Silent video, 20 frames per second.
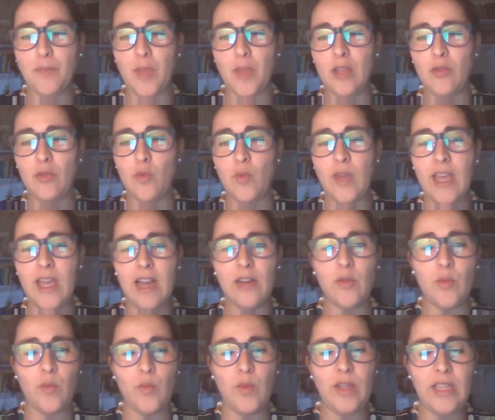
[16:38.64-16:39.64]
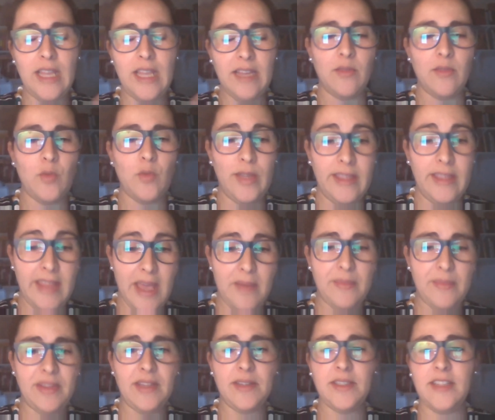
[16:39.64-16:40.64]
We are with
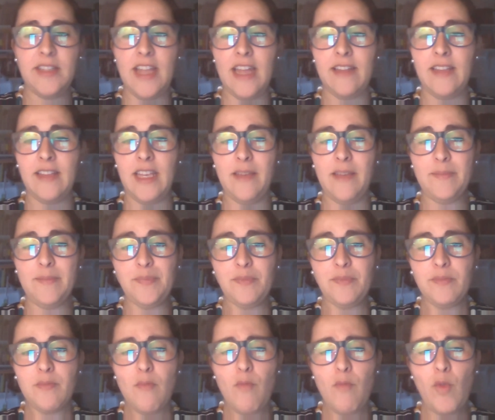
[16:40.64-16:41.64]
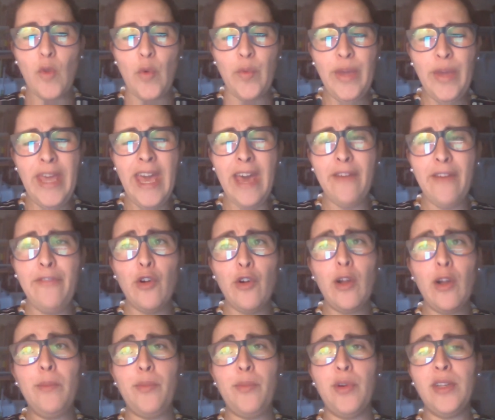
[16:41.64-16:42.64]
them understanding. We have
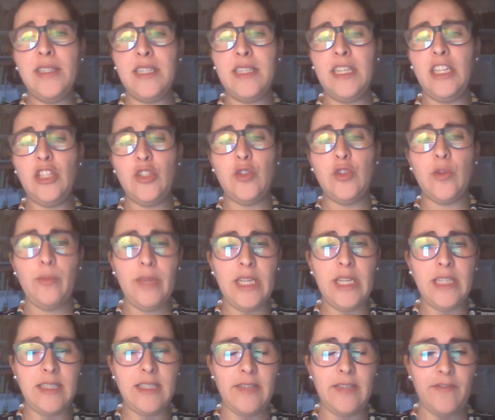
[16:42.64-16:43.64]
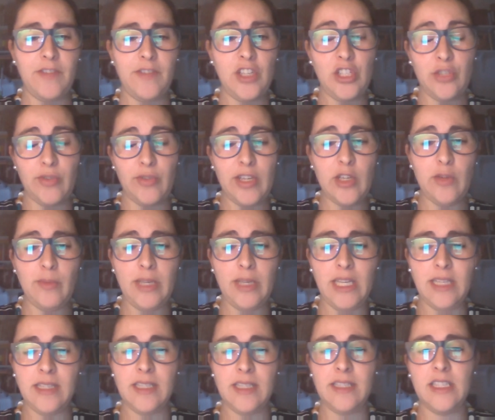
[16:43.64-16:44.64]
focal points in each community, fishery
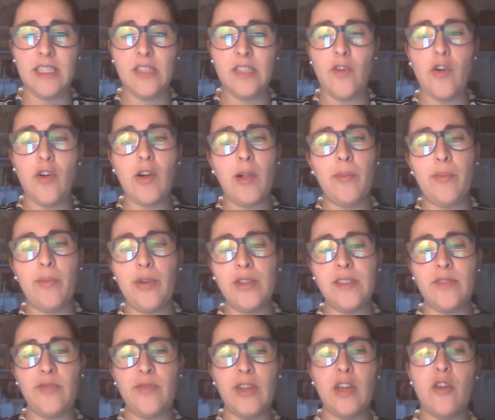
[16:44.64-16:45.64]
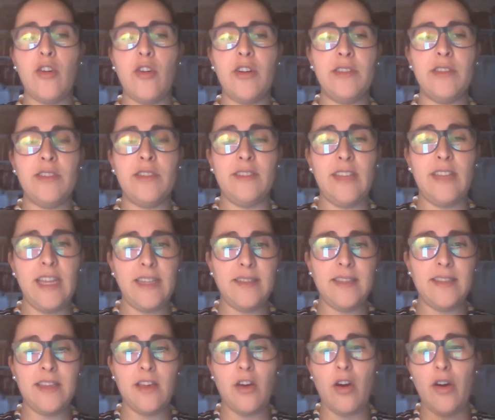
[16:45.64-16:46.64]
communities. These focal points record
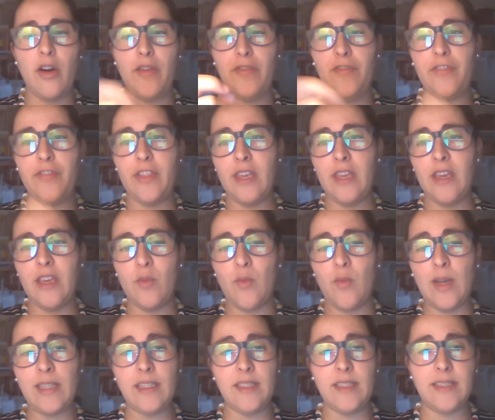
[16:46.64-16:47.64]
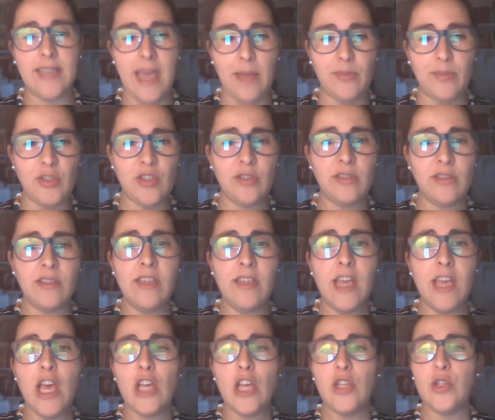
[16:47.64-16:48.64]
data of what is captured.
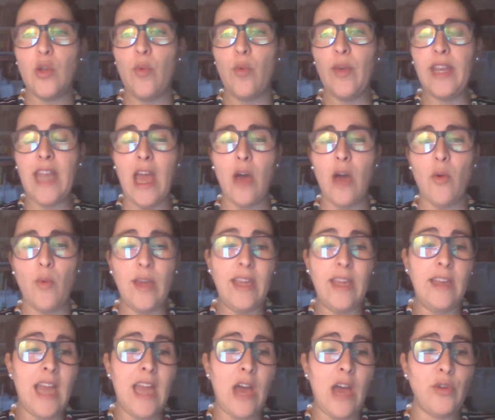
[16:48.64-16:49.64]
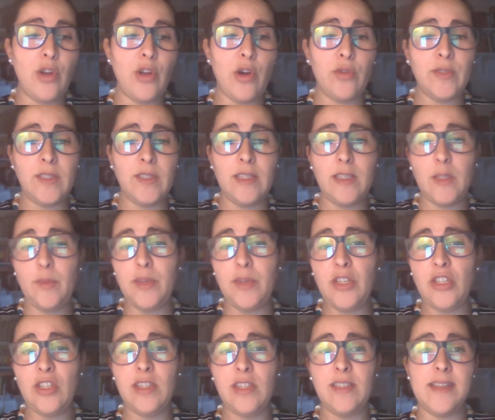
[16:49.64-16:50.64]
So we now know the
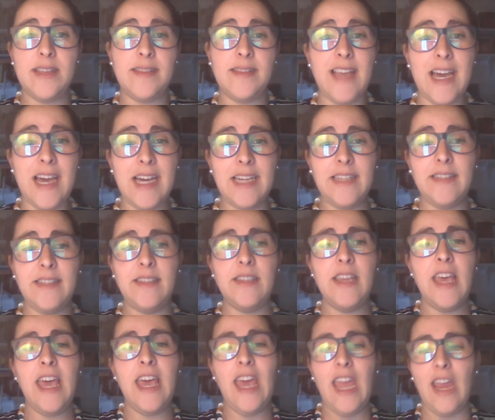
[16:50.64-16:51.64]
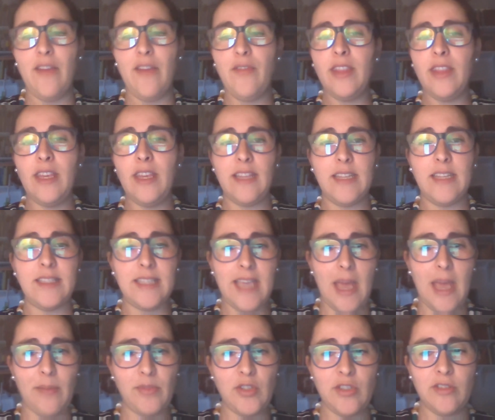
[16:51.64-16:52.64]
species, the size, everything that's
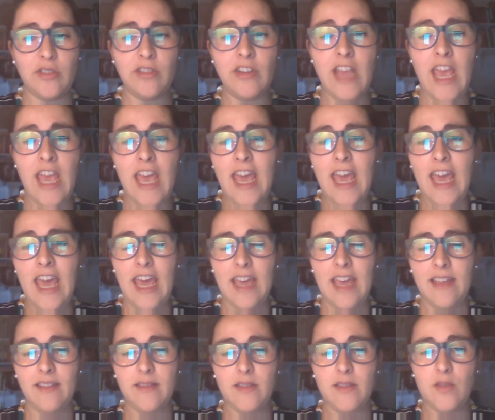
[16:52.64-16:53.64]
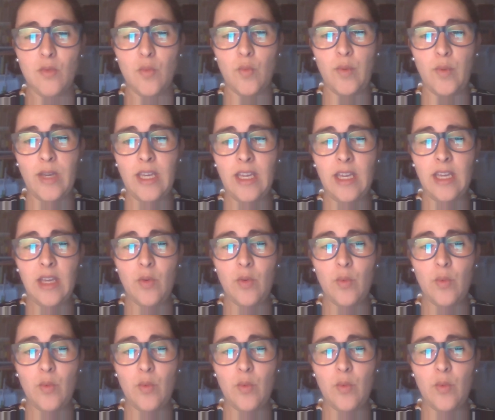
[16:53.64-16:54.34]
captured. And they